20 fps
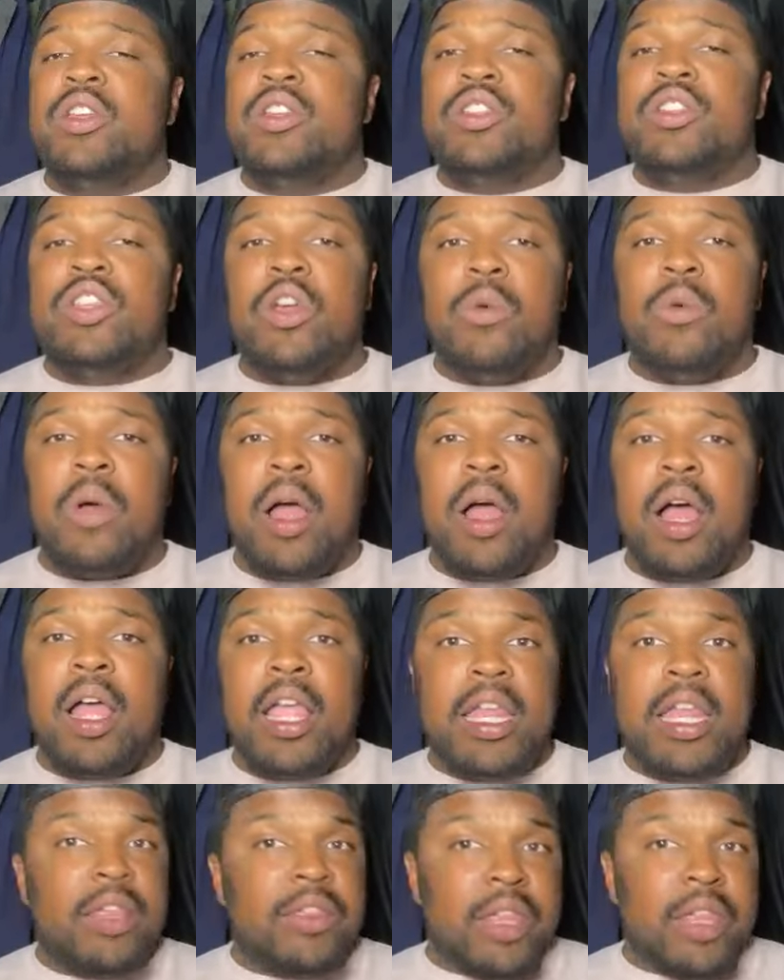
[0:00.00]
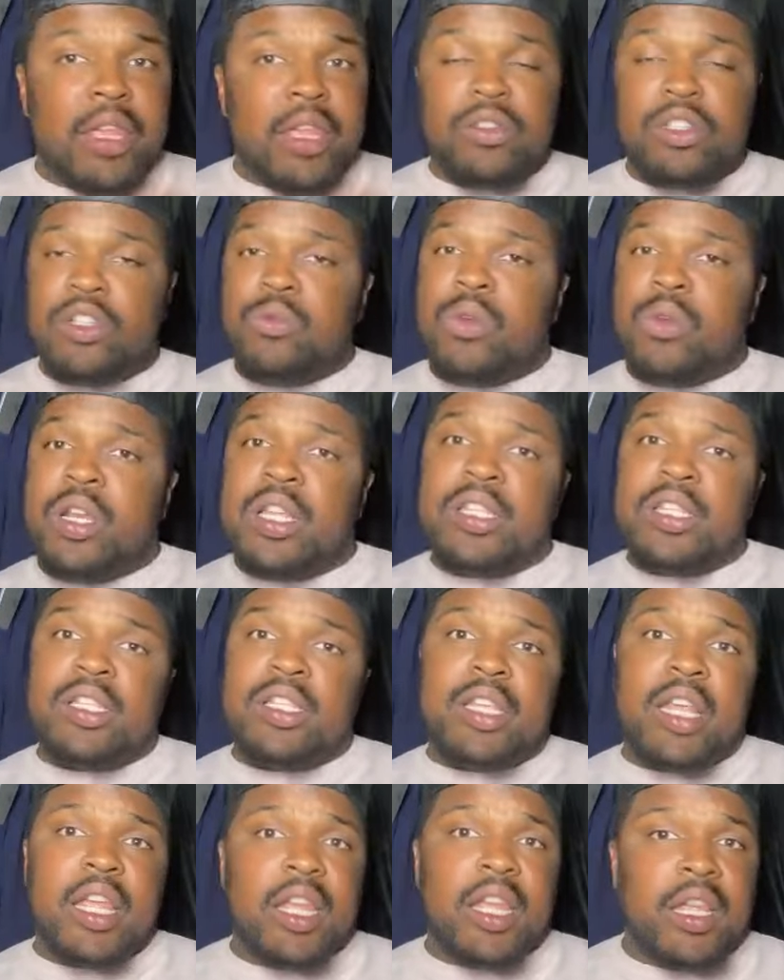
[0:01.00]
So, uh, anything else you want to
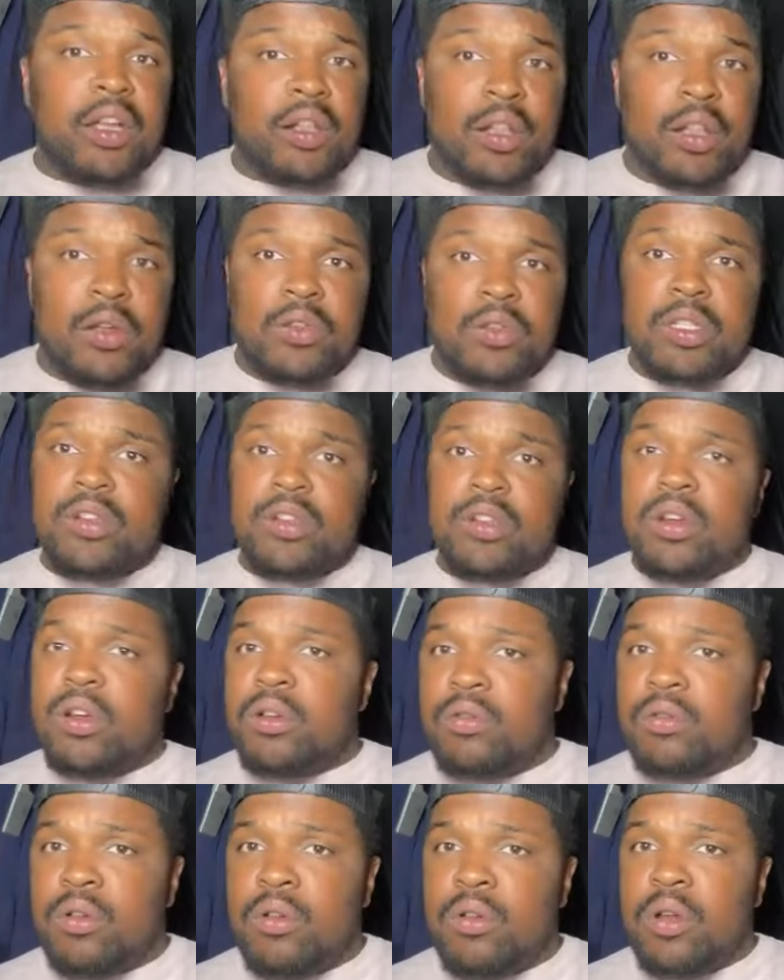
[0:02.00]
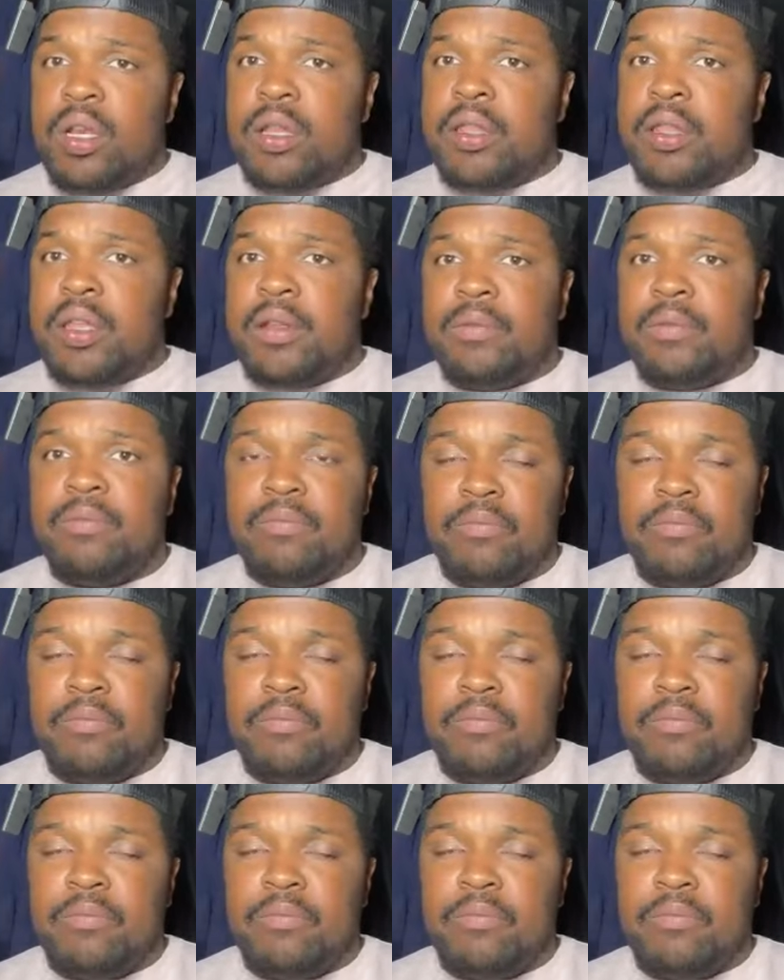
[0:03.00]
say in closing or, or anything